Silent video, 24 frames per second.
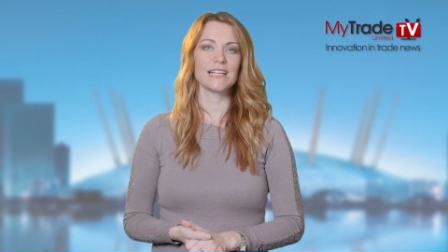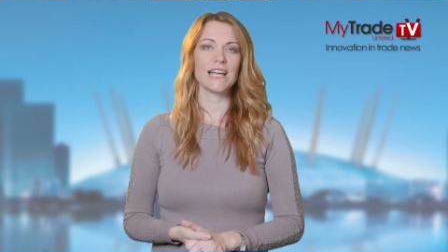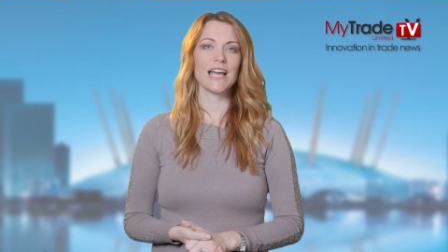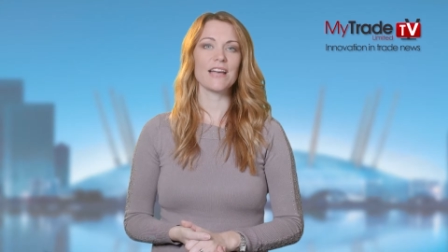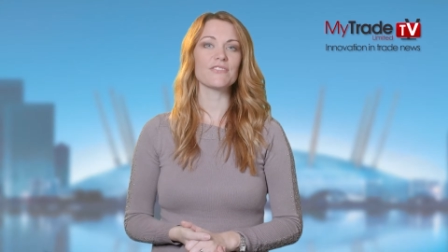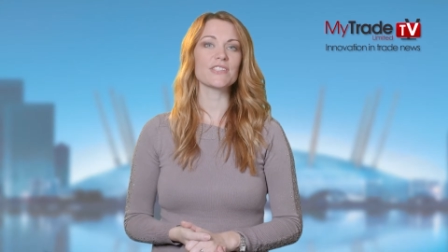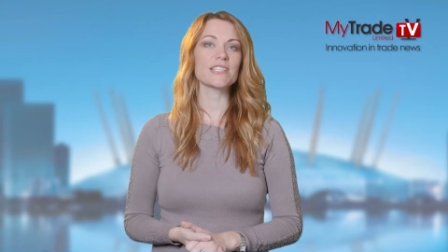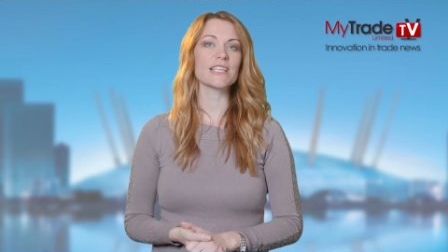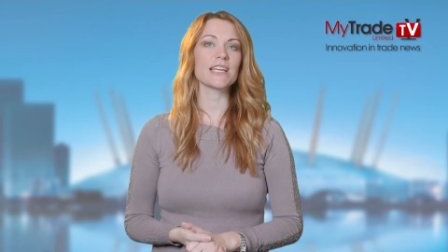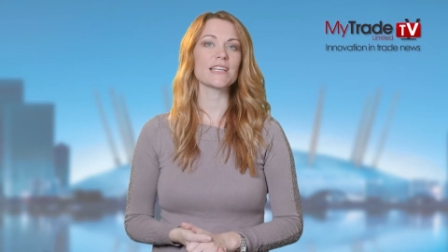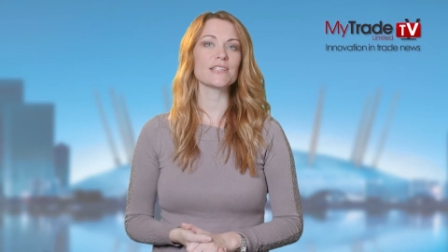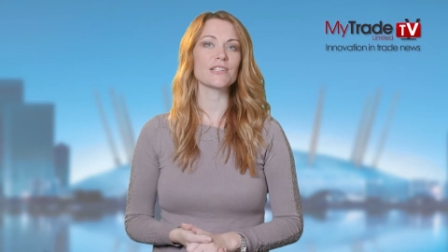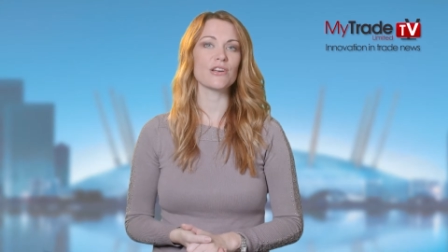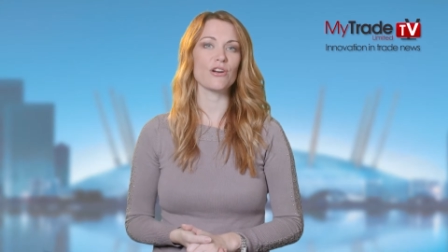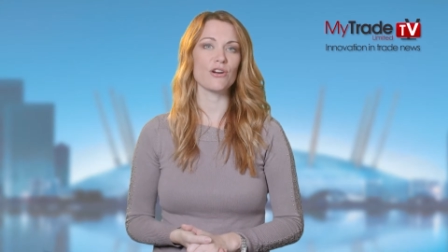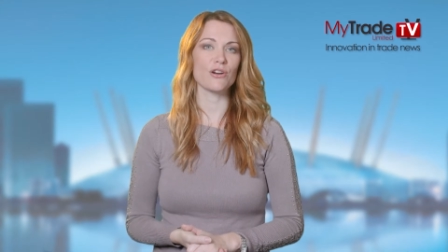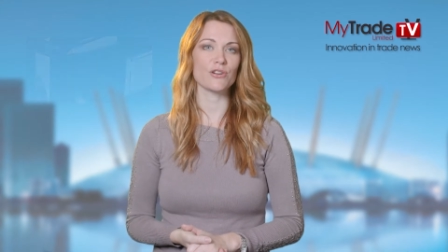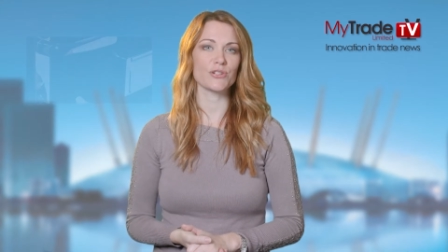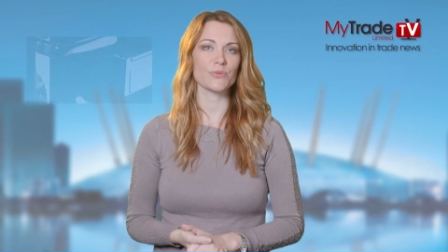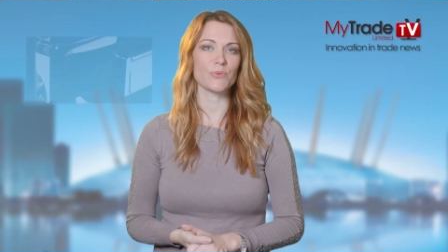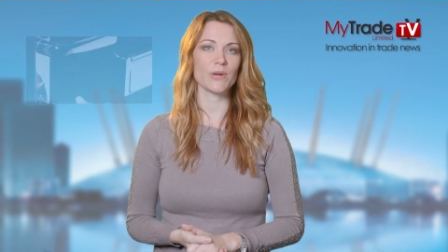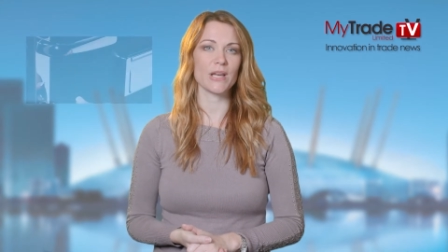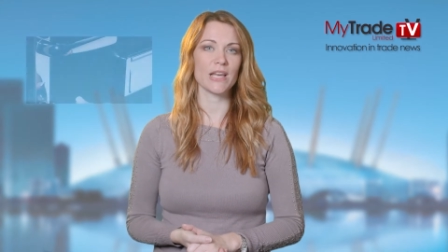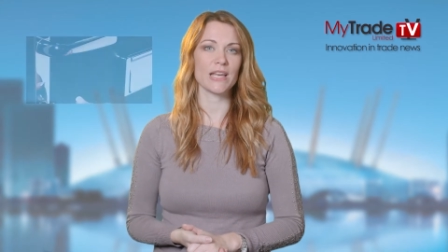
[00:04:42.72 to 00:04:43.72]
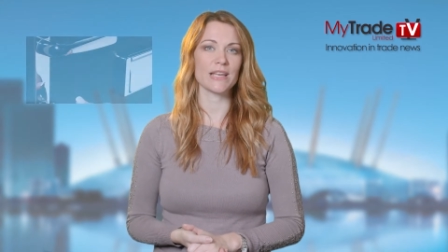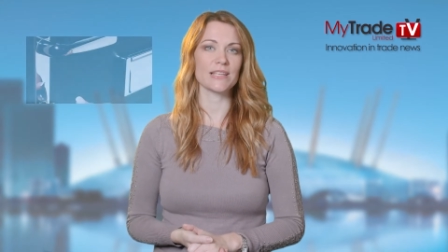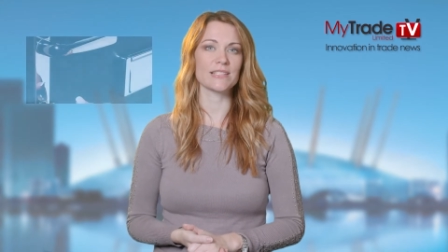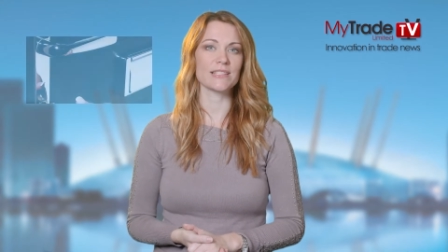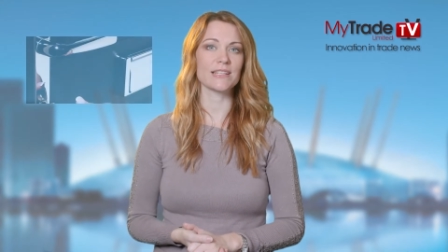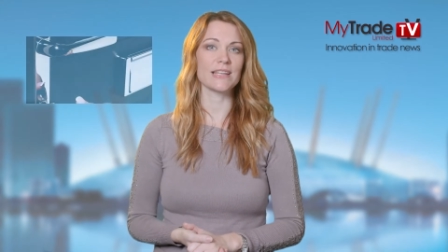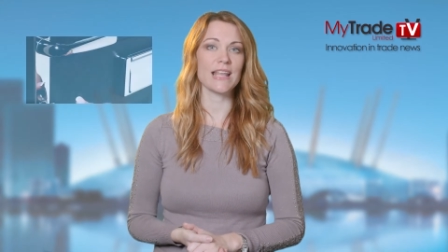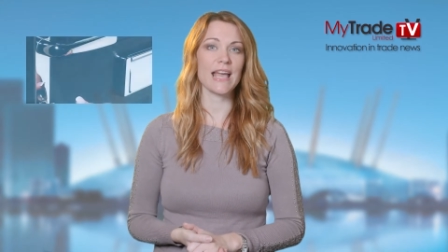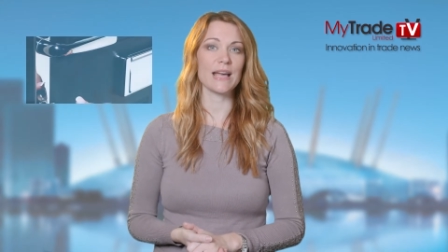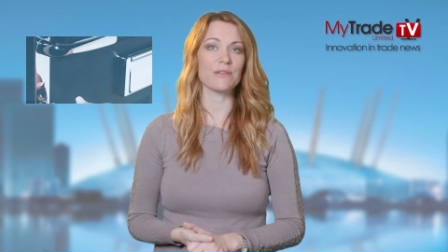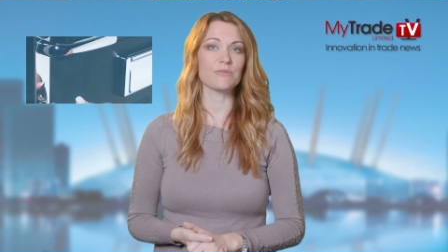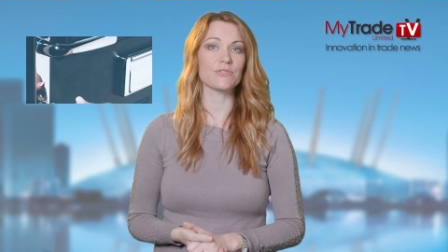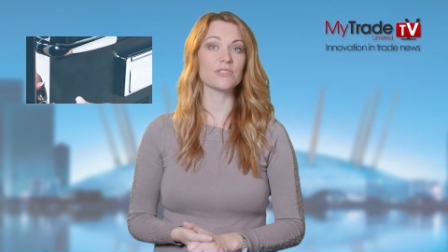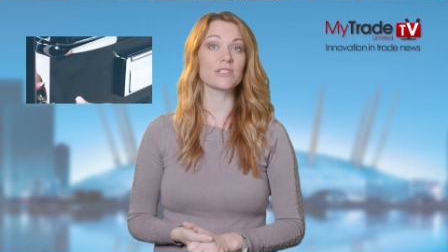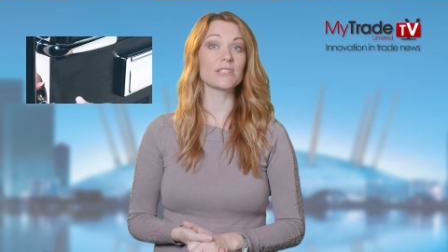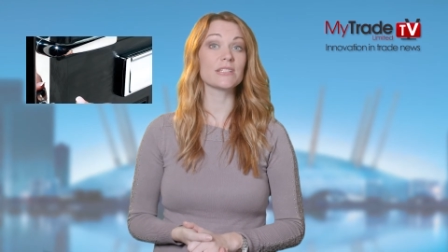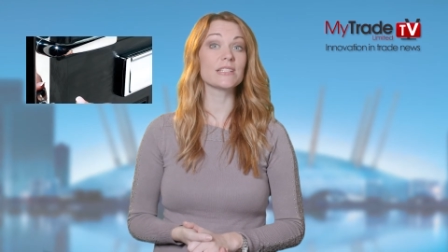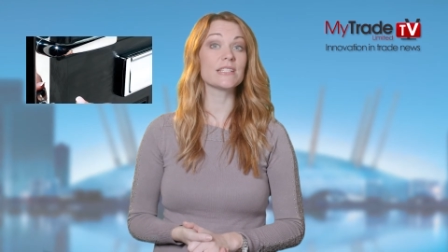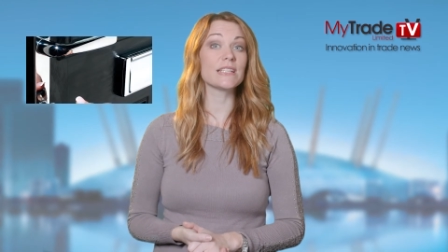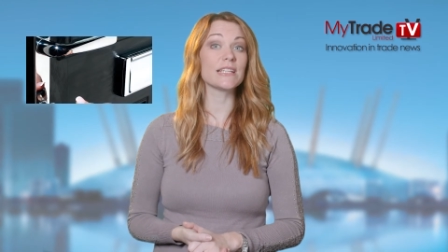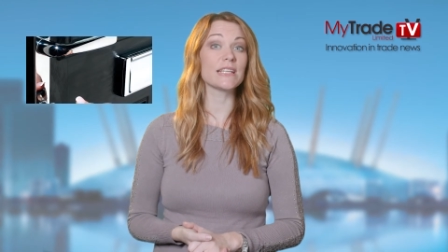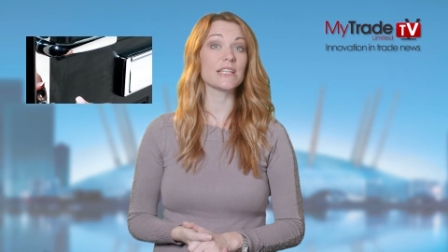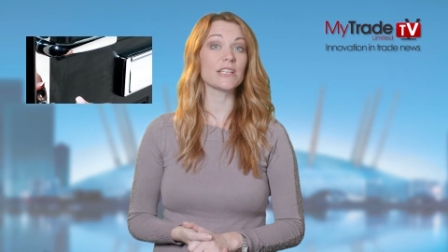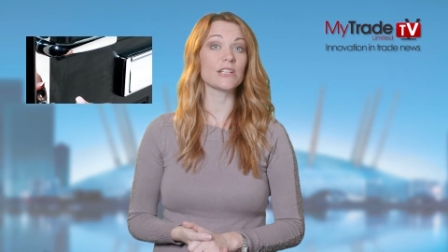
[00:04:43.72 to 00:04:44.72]
Avocet Hardware has announced a
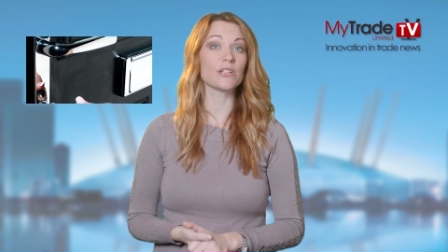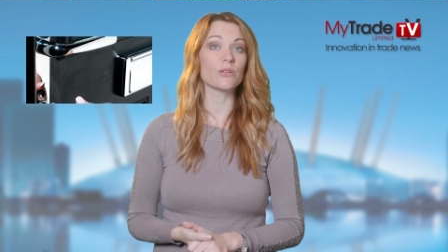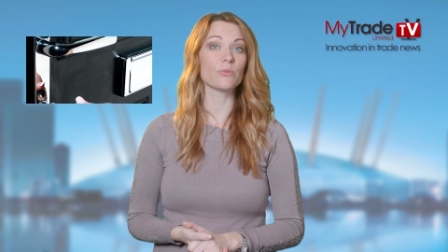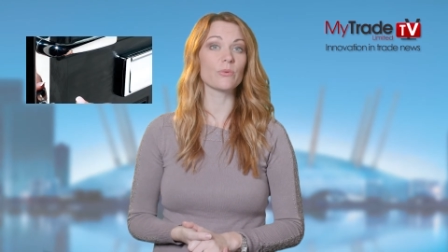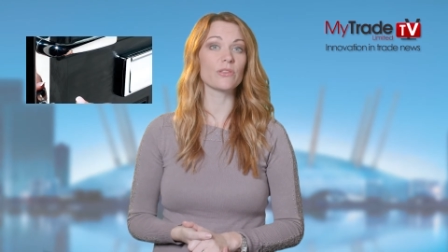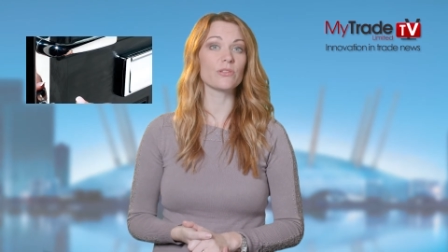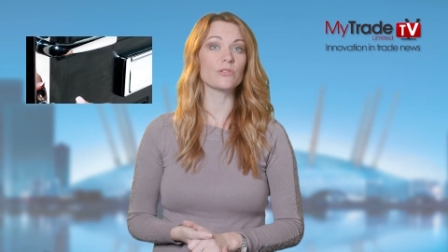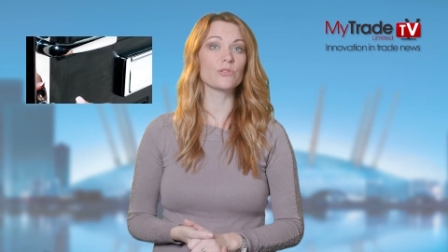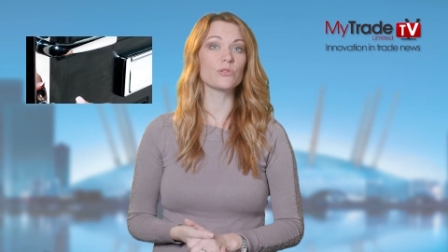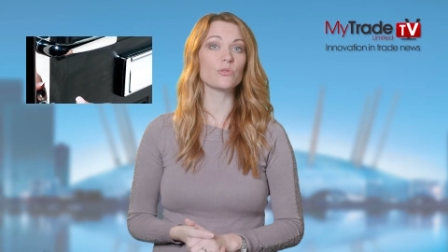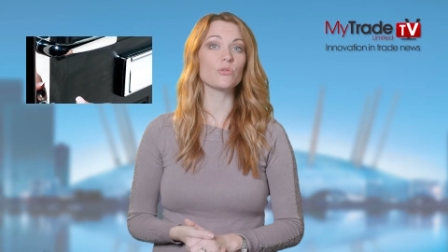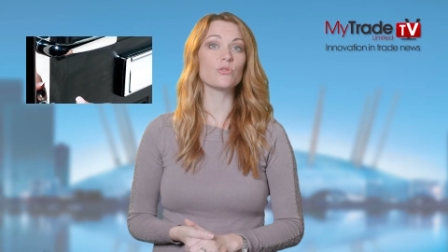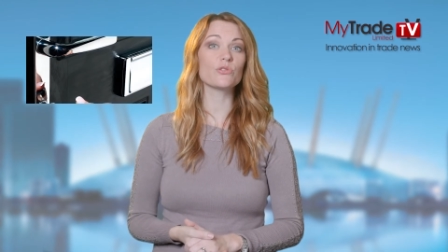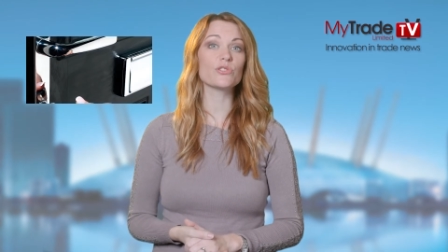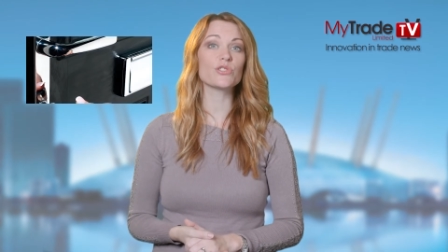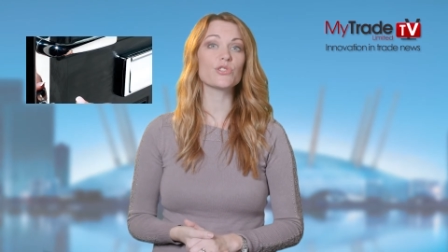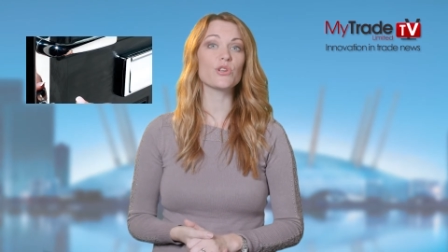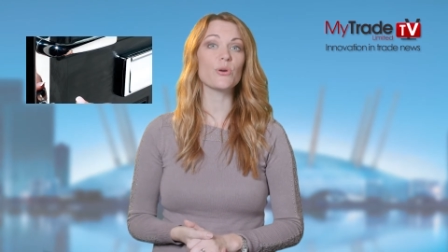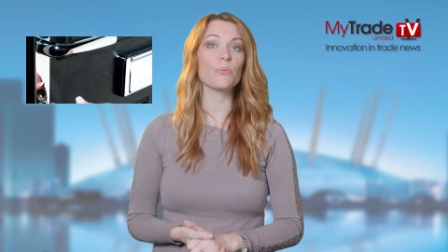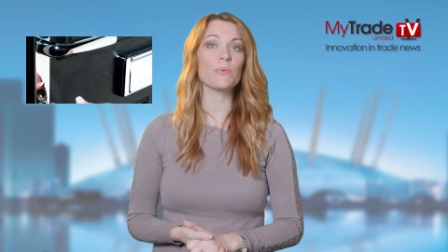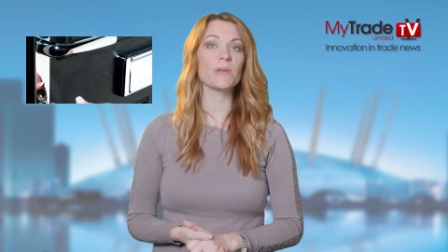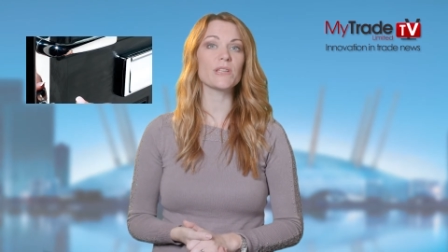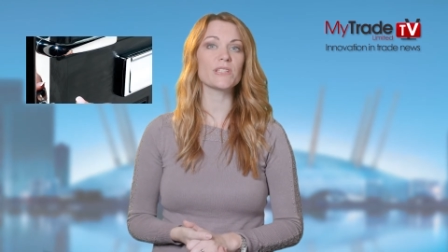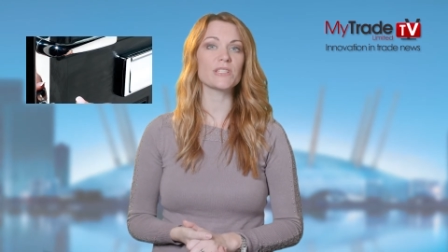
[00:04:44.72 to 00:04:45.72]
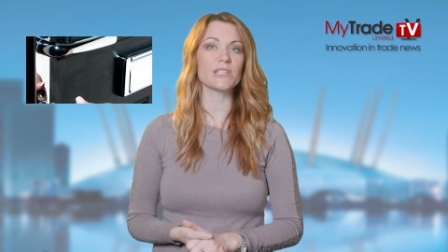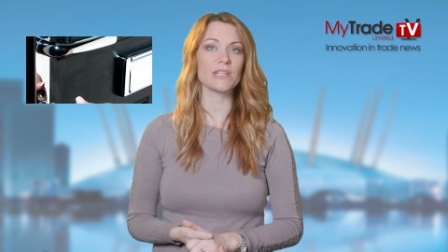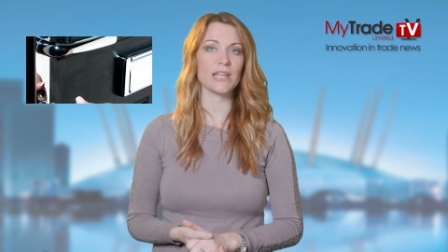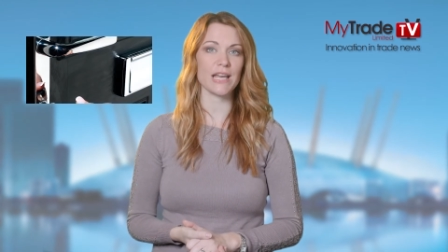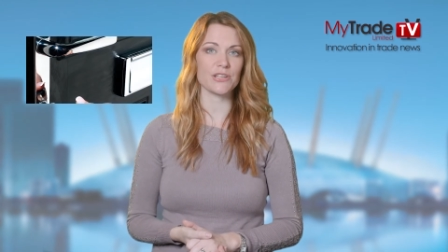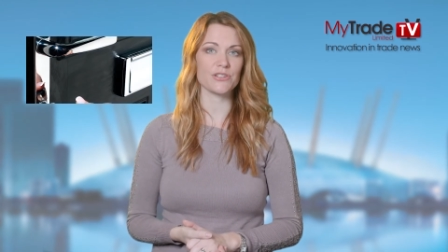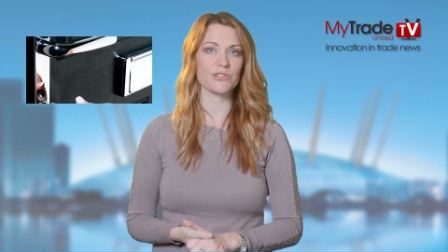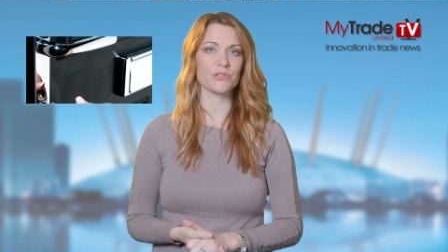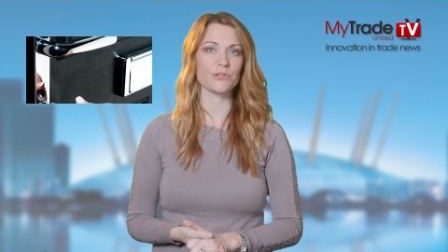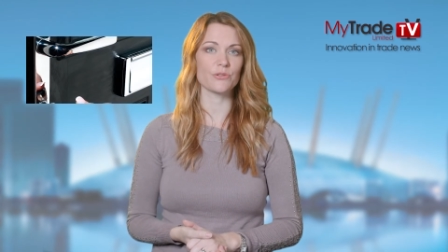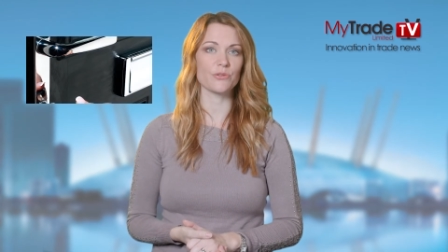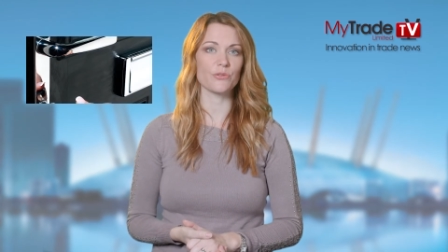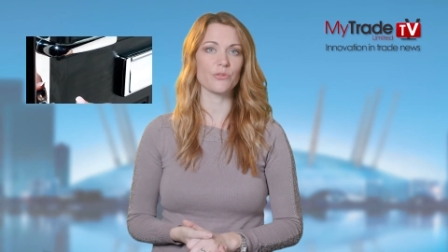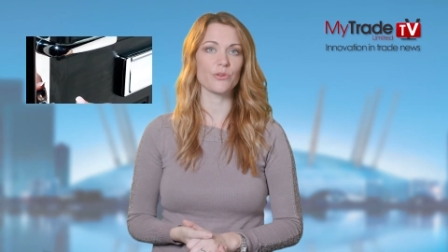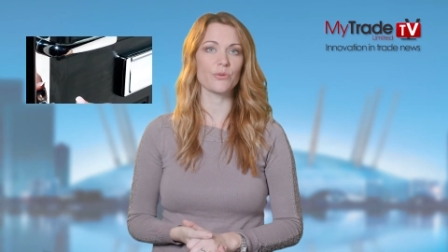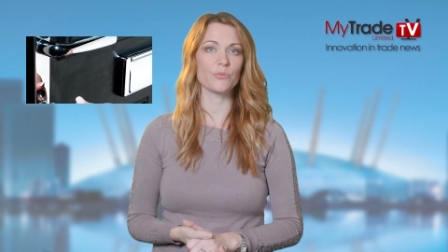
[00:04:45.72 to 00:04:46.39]
deal with Doorstop International